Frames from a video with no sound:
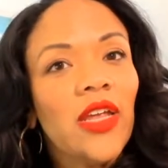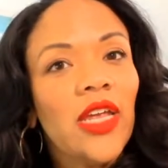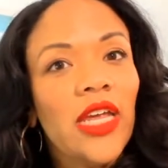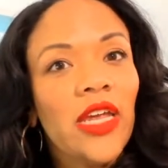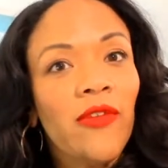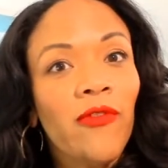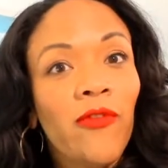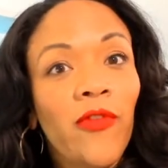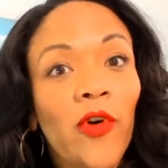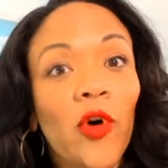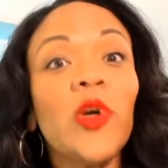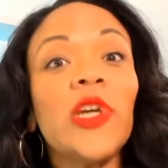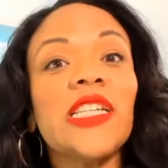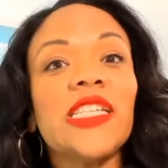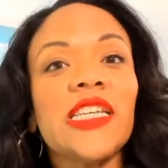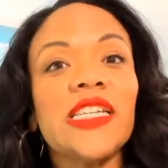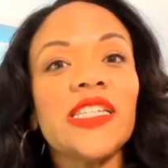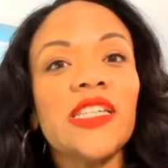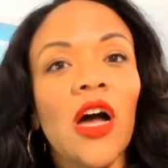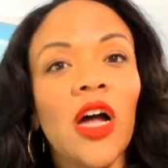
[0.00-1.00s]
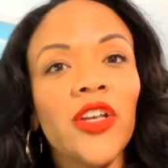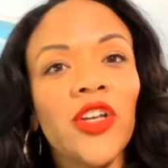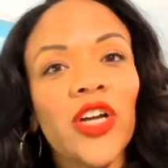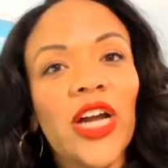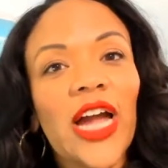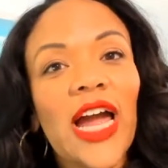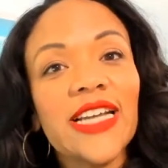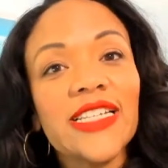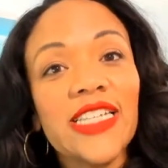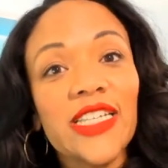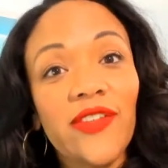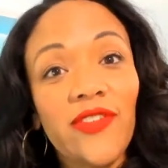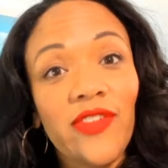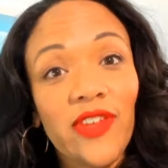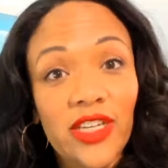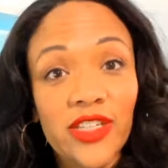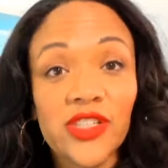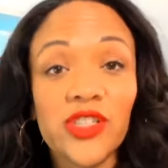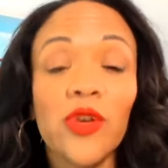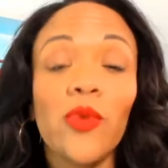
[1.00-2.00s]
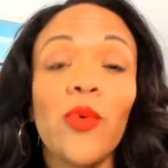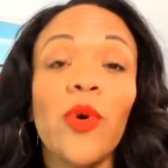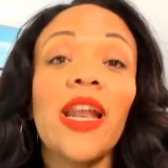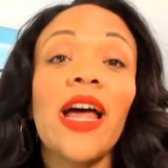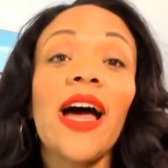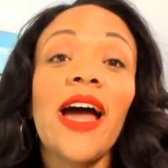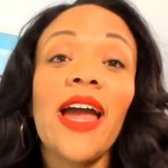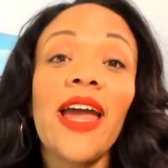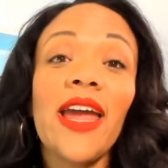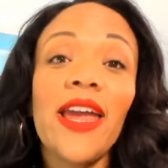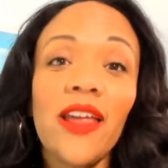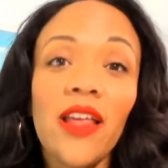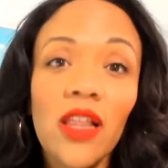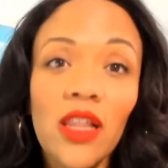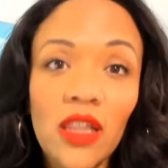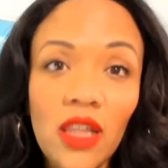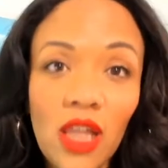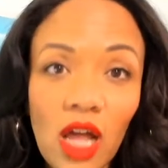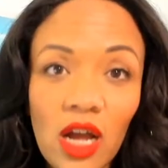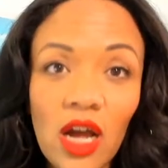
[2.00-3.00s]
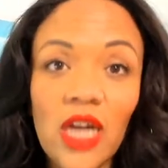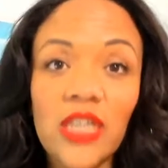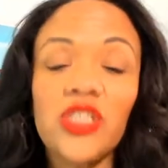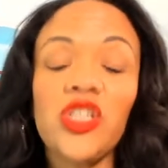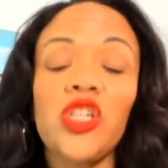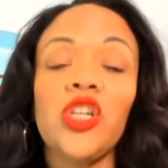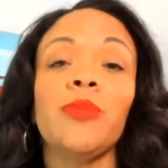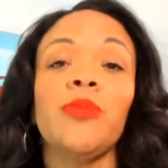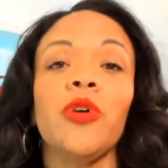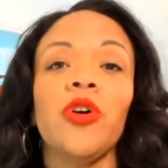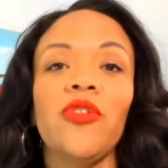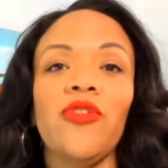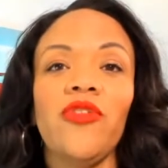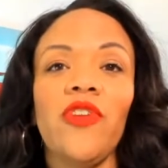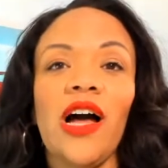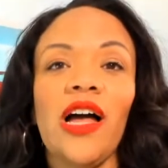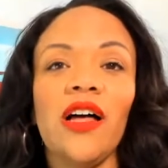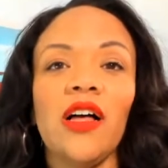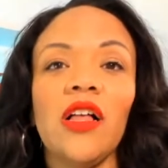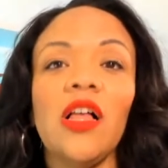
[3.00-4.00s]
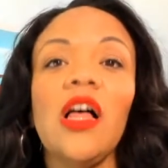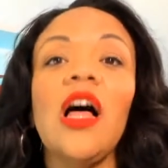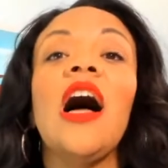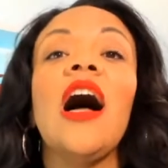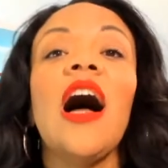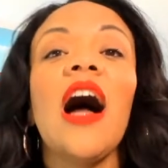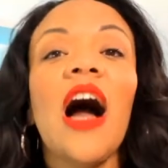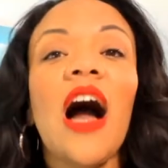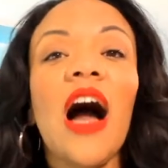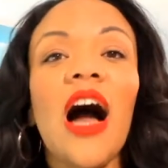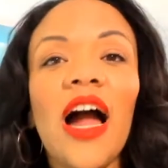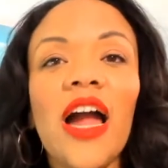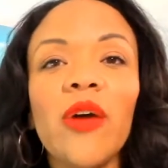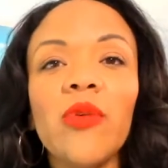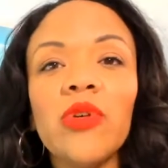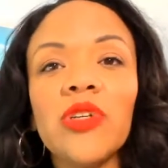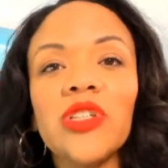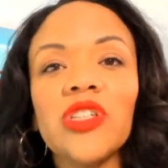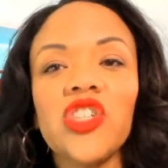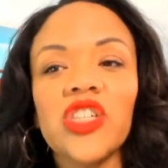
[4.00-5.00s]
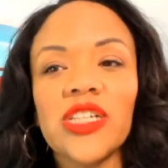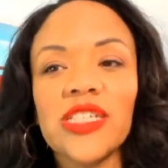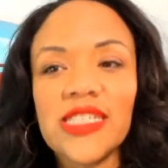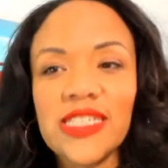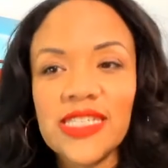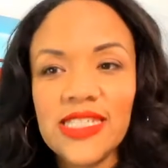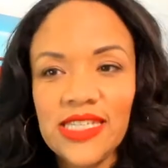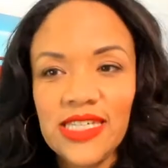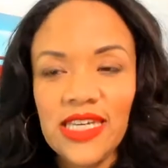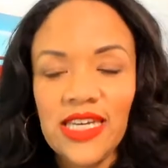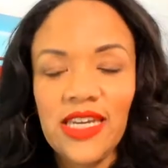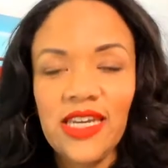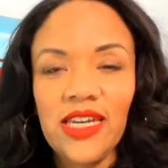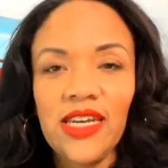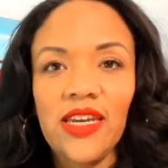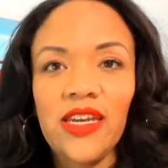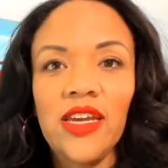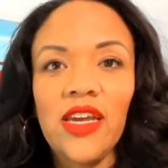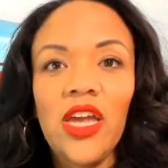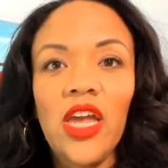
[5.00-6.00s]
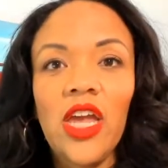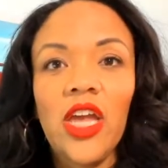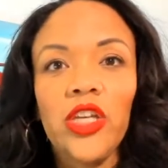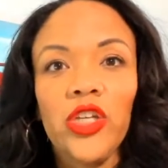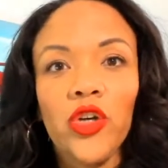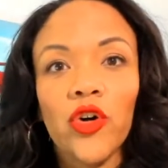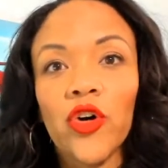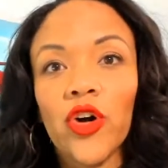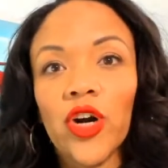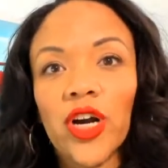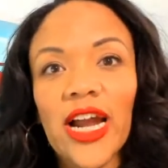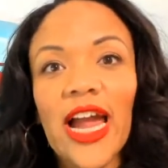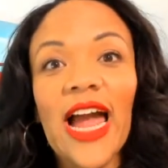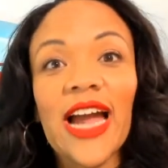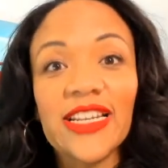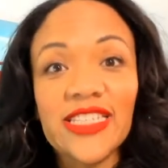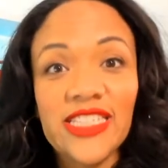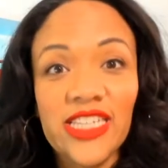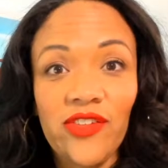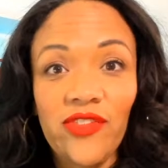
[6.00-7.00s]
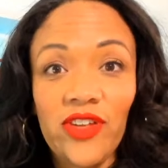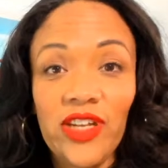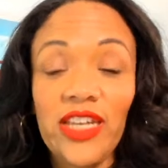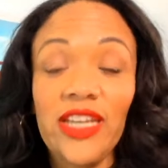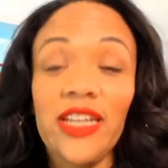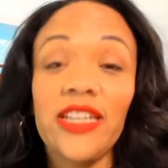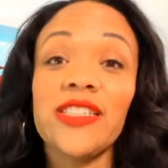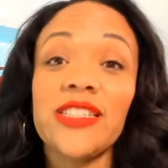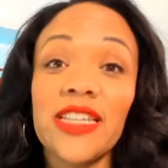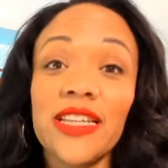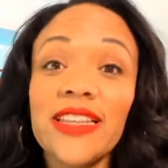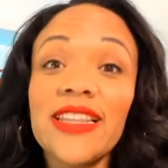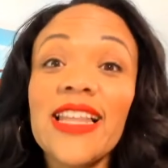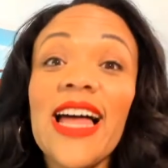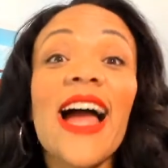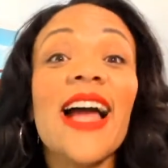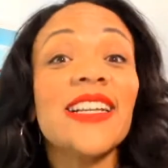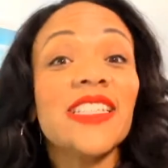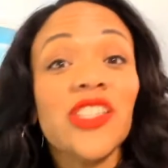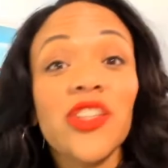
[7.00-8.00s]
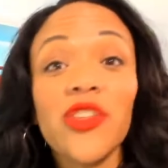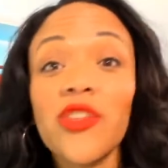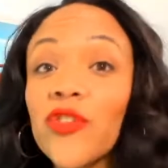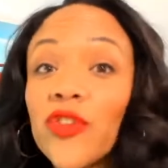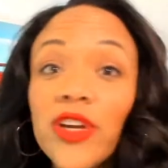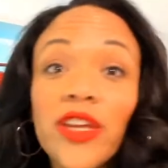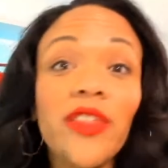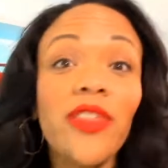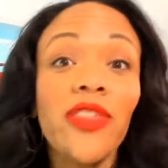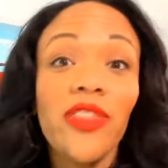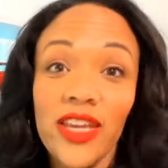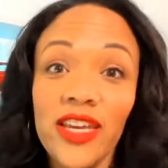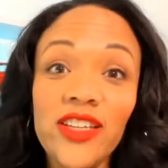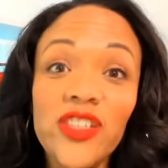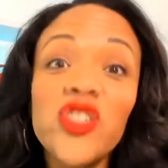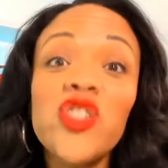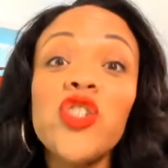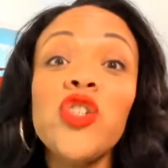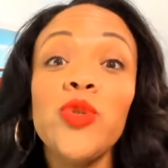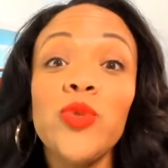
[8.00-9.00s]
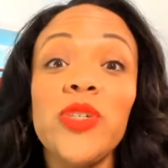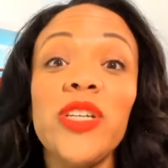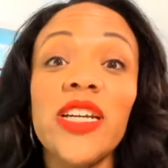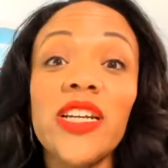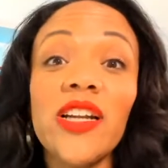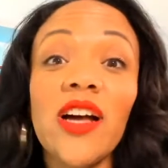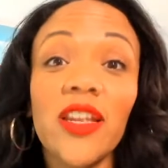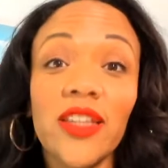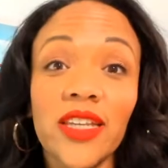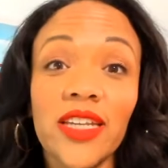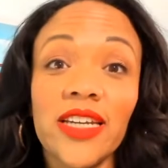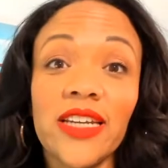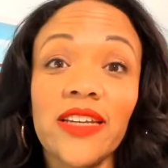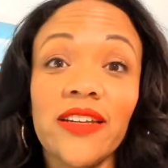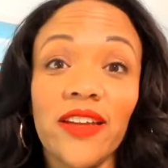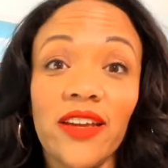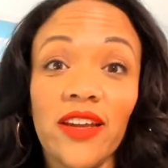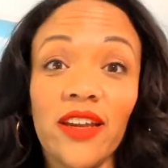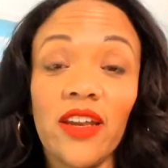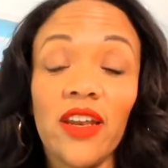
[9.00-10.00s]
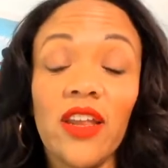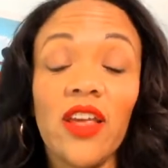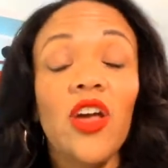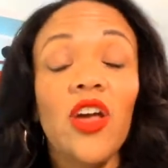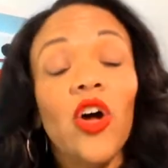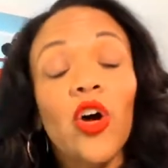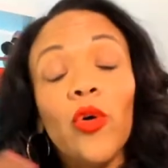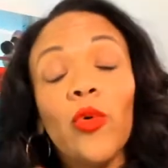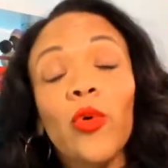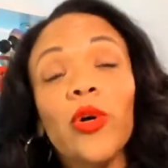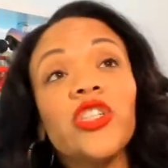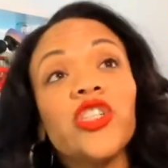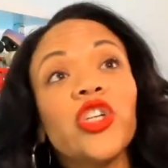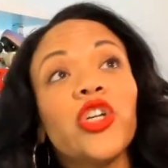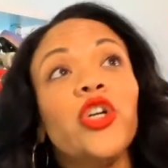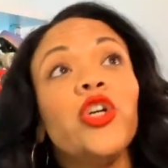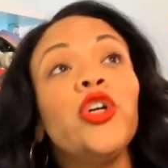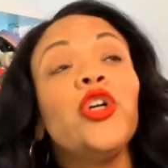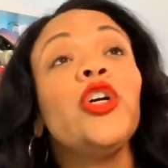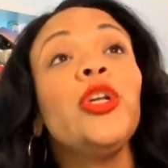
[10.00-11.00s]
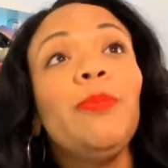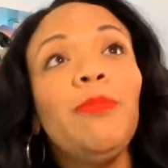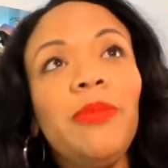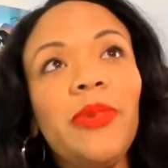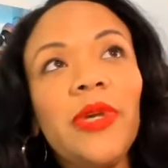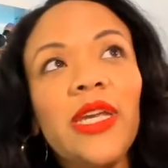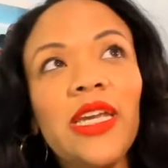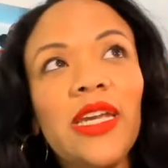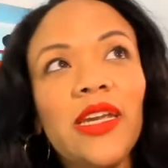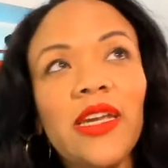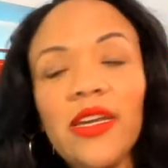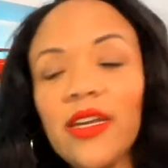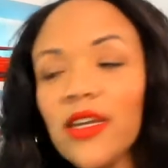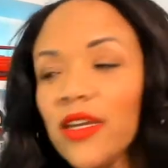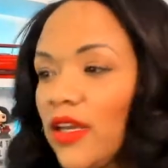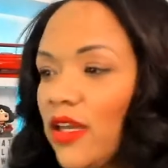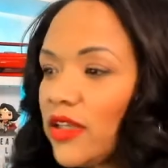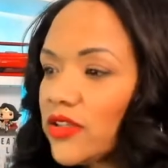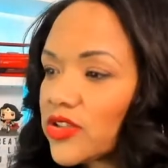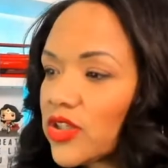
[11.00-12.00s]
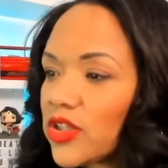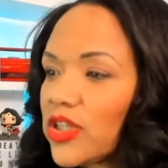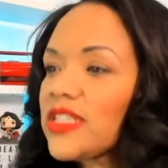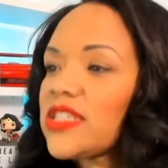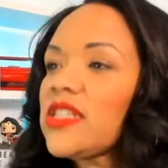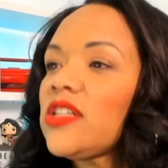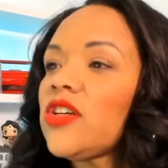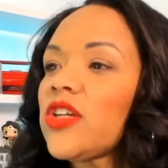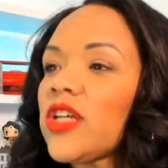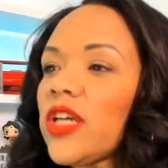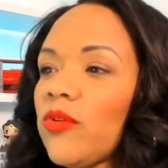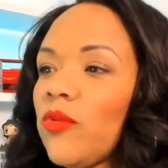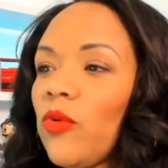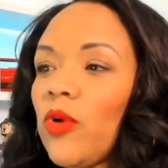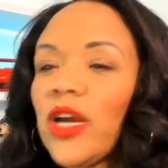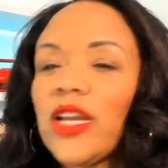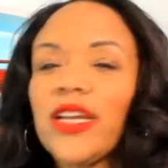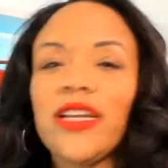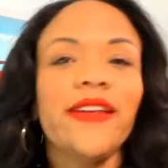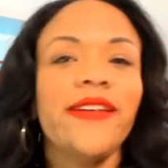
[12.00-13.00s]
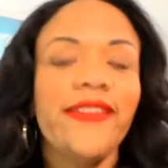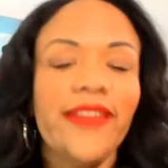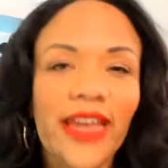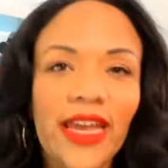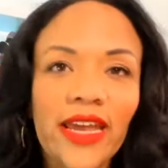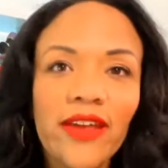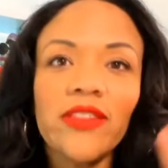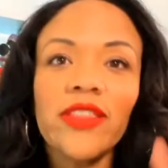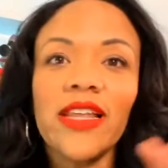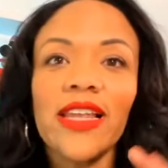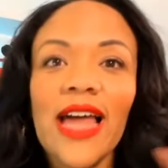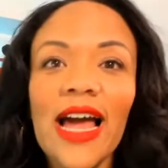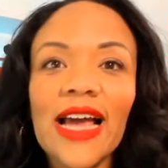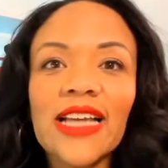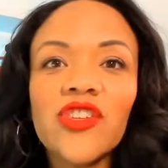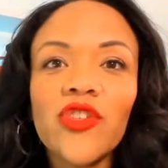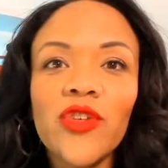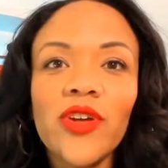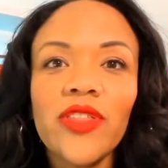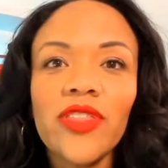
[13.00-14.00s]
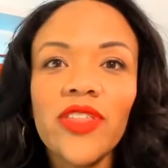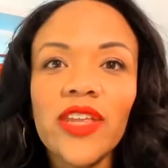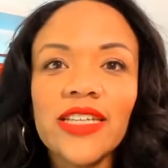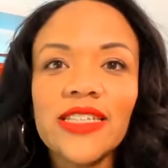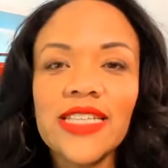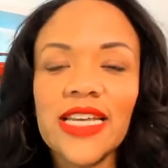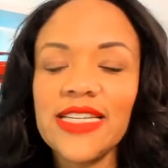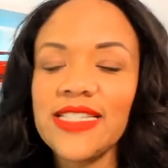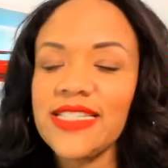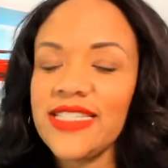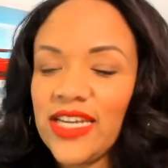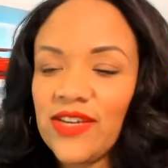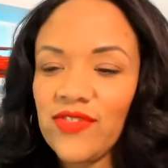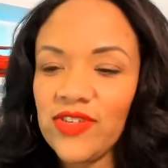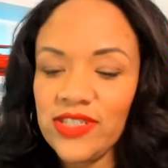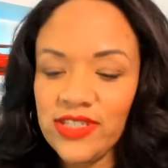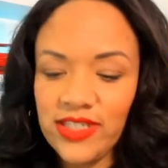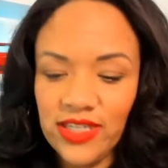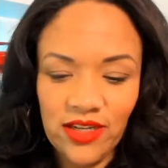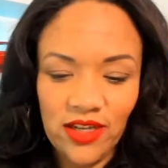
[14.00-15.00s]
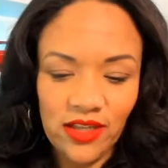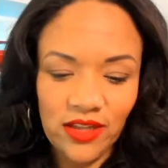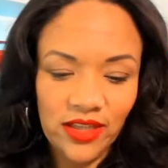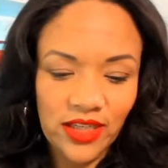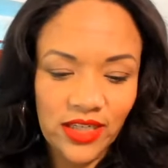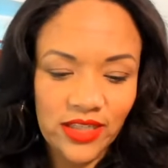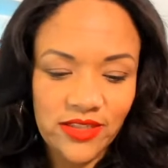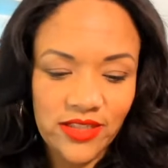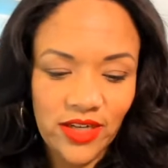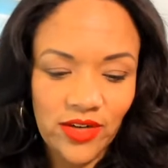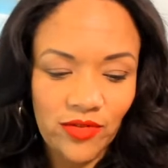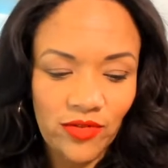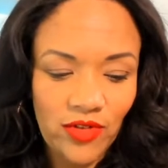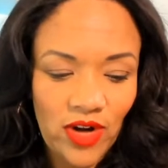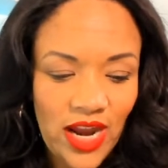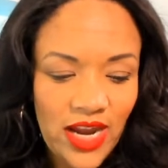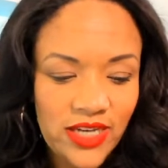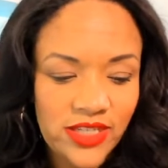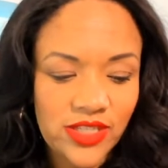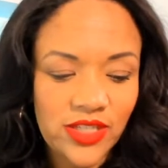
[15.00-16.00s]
it focuses on your activity. So when I log on to your profile, I will just see your activity, and it's the last 3 things you did on LinkedIn, which could be, so let's look at what the last 3 things that David did on LinkedIn, right?